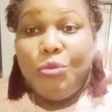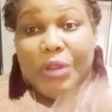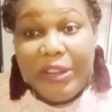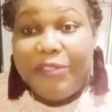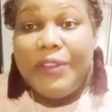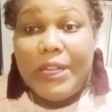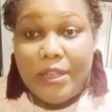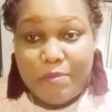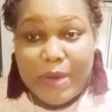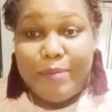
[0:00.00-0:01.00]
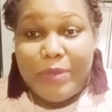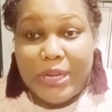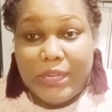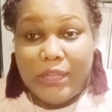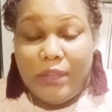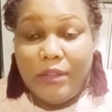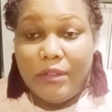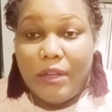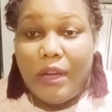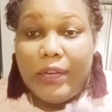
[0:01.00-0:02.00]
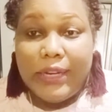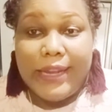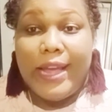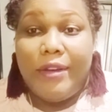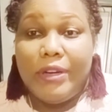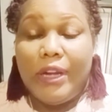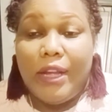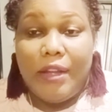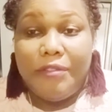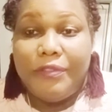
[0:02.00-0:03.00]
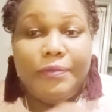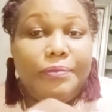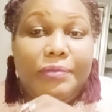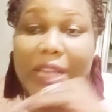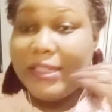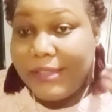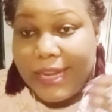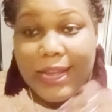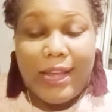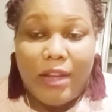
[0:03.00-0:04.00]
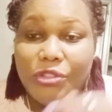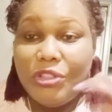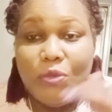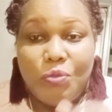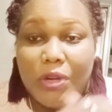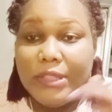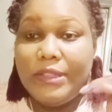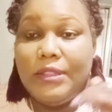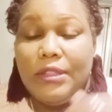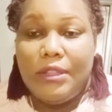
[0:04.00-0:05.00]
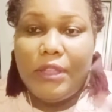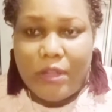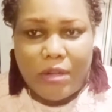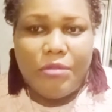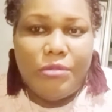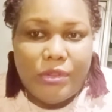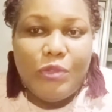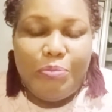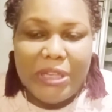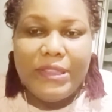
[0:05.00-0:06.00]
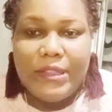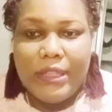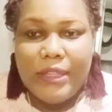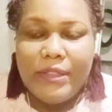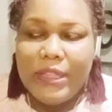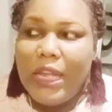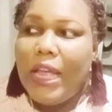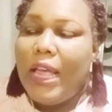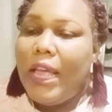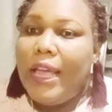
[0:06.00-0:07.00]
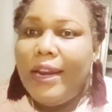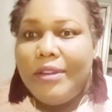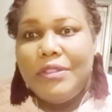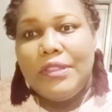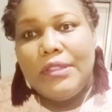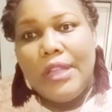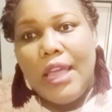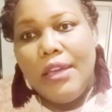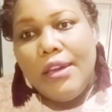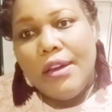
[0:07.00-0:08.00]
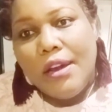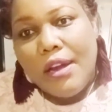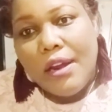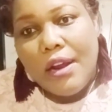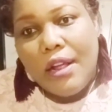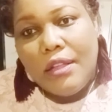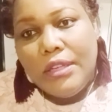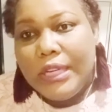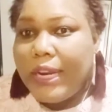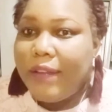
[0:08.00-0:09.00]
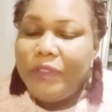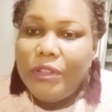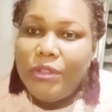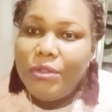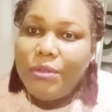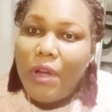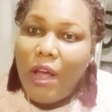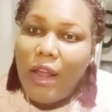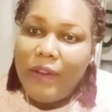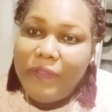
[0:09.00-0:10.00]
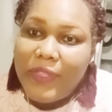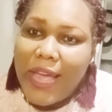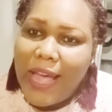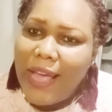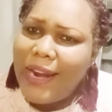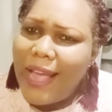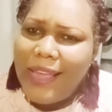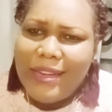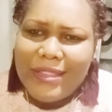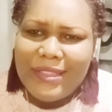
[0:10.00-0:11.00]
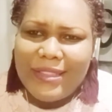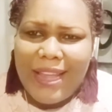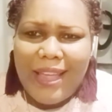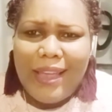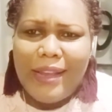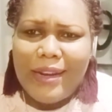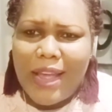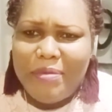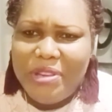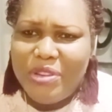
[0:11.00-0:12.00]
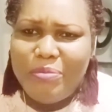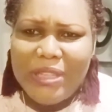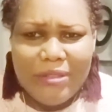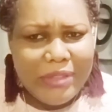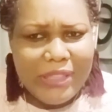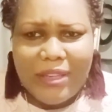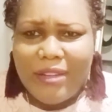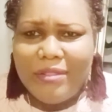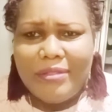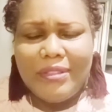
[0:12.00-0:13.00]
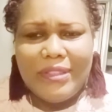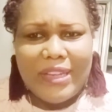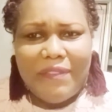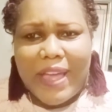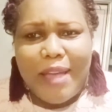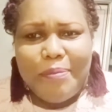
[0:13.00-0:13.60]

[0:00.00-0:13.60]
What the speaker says: refunded my money on account of that's not how she wants to, you know, do business. And I was just like, girl, you didn't have to do all of that. I understand. I'm human. You know, stuff